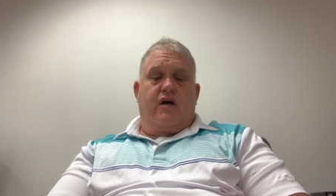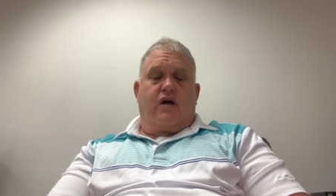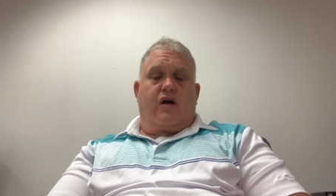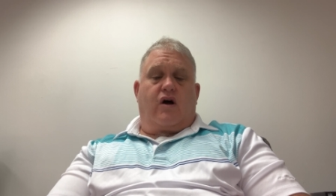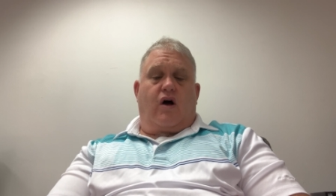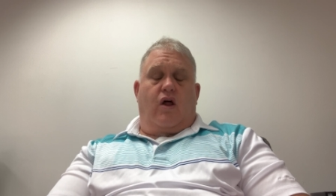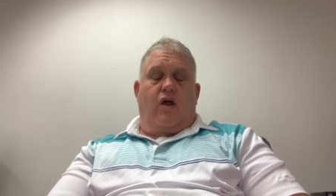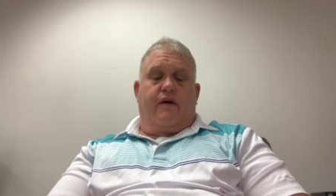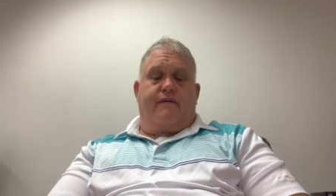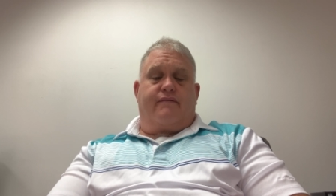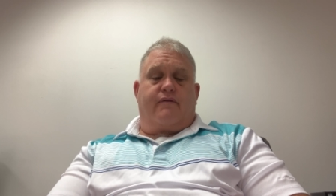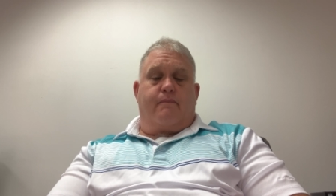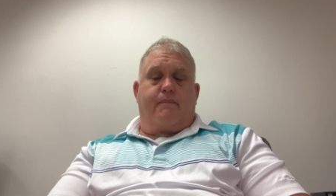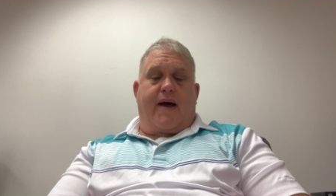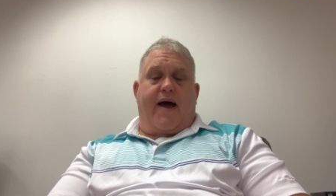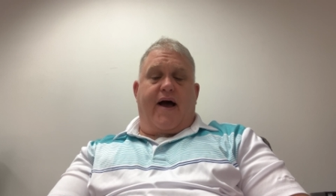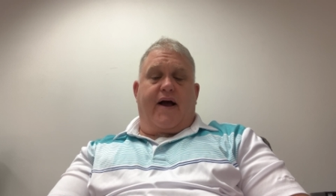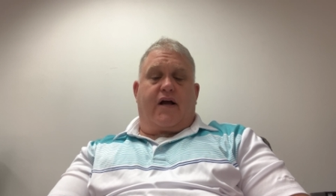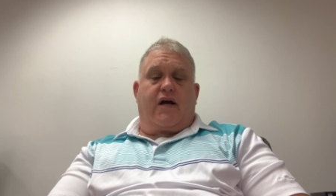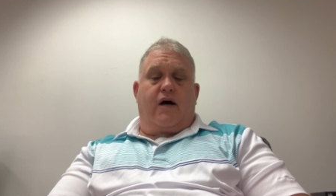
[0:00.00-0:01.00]
calling for
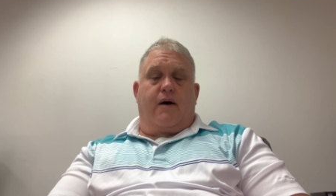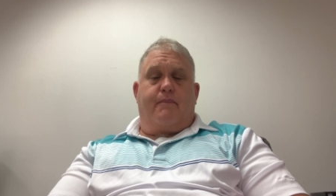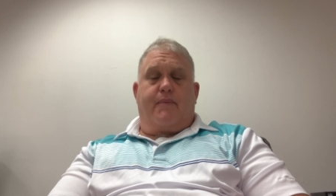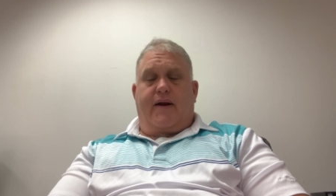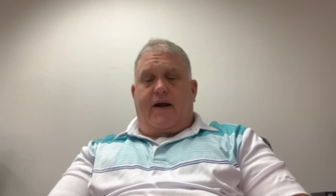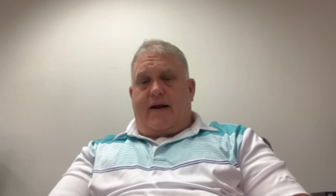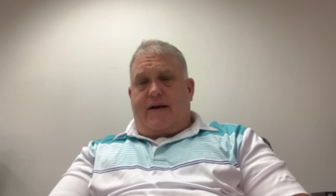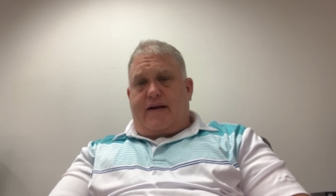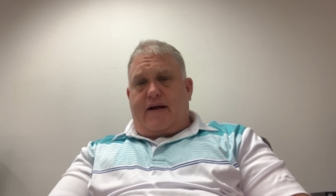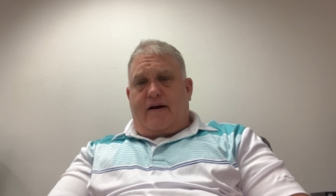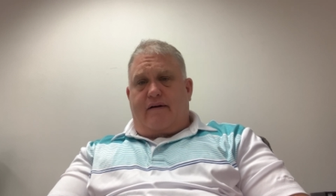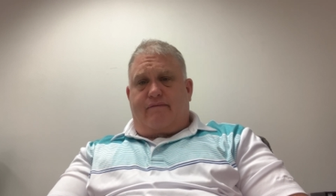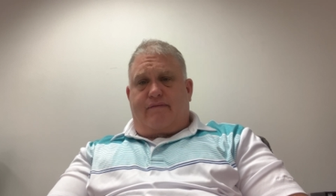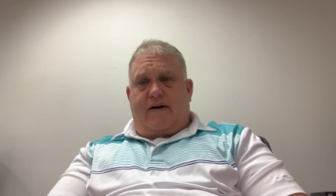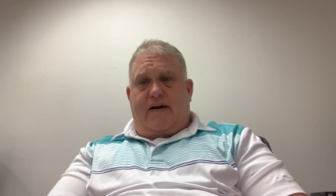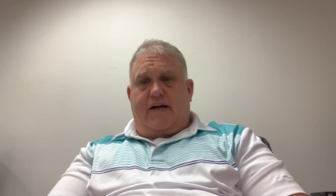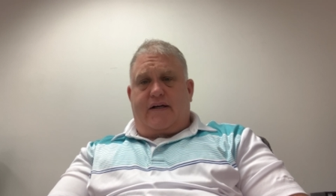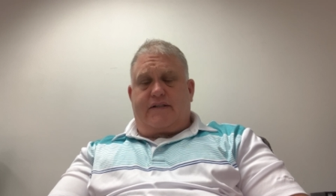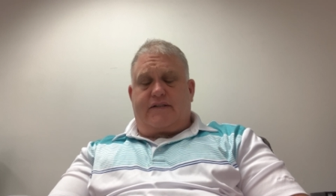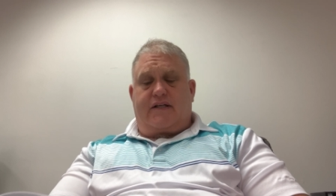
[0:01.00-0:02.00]
backup, and
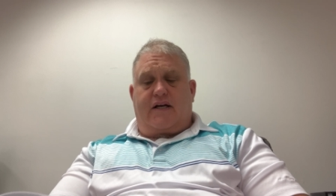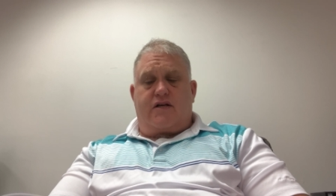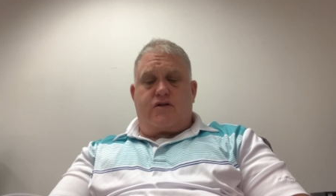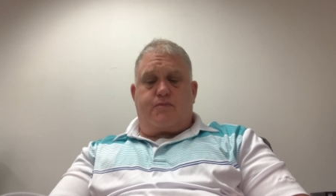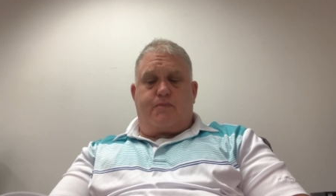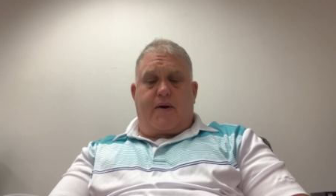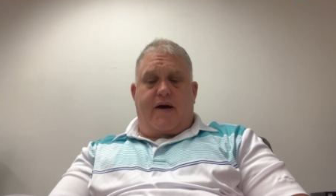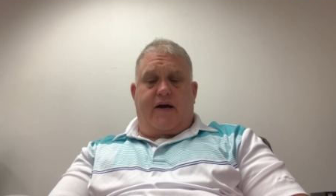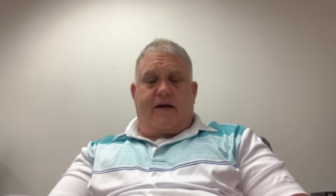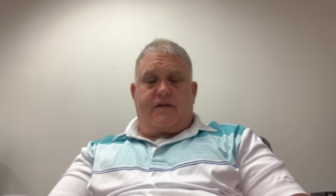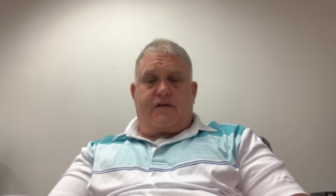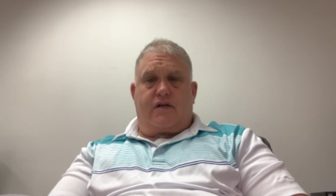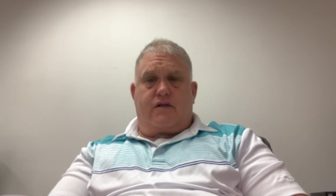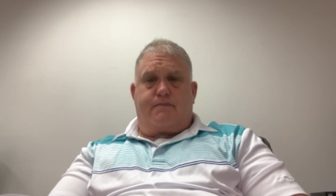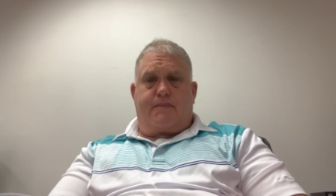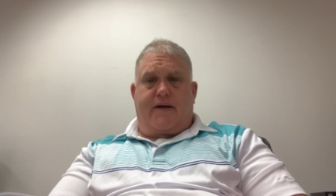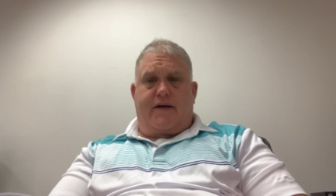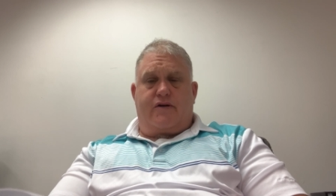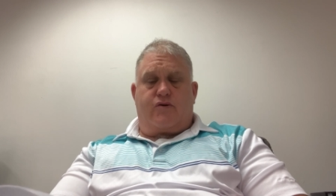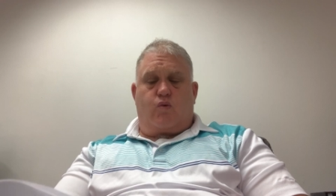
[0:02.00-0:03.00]
identifying suspects. That's
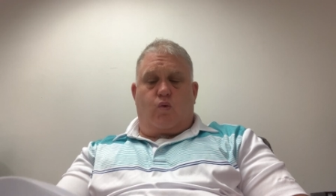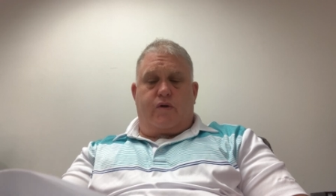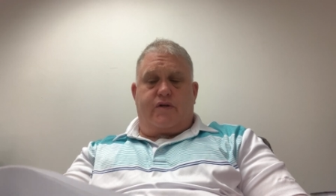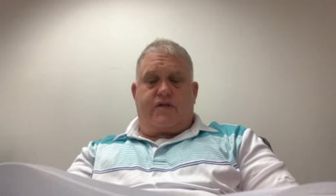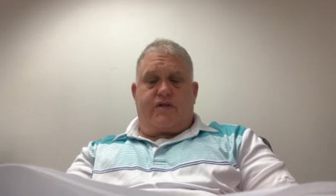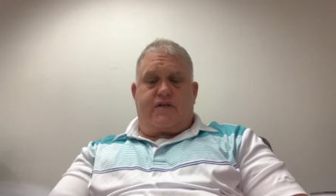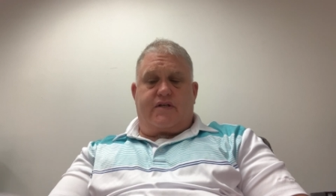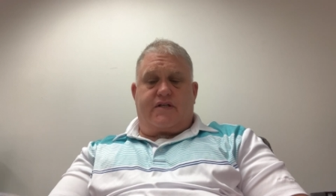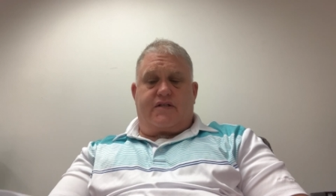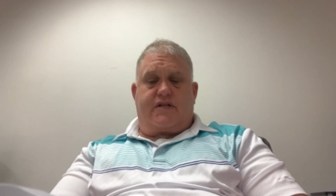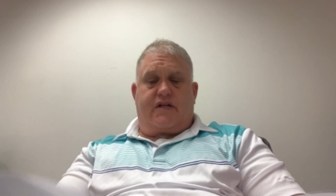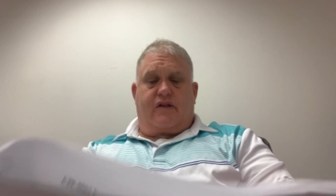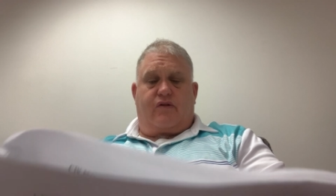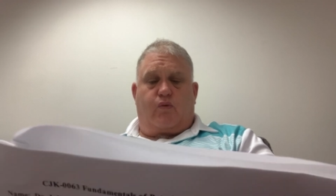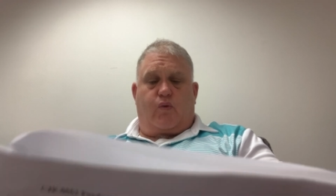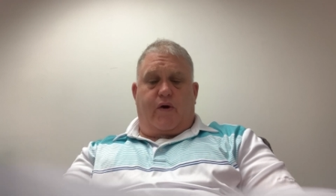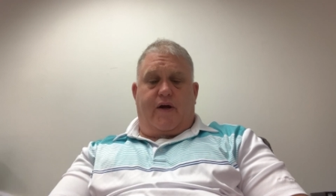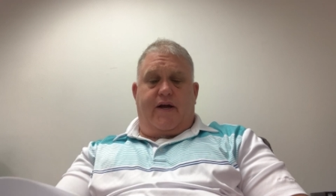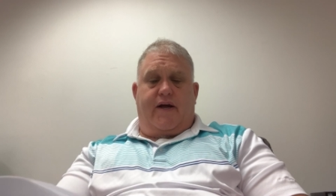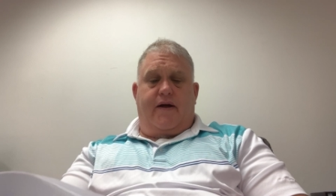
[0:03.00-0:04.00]
page
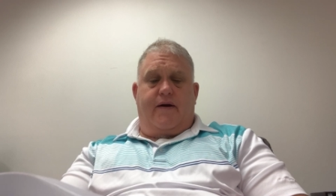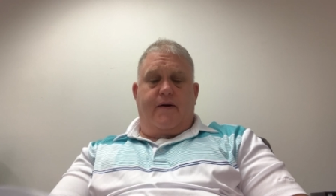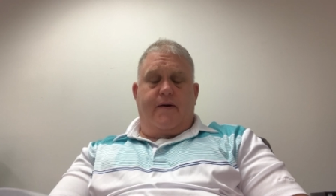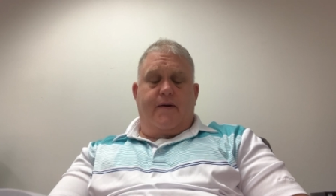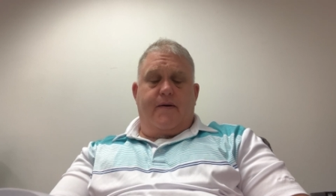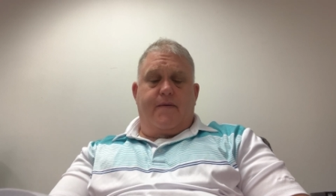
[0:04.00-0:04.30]
163.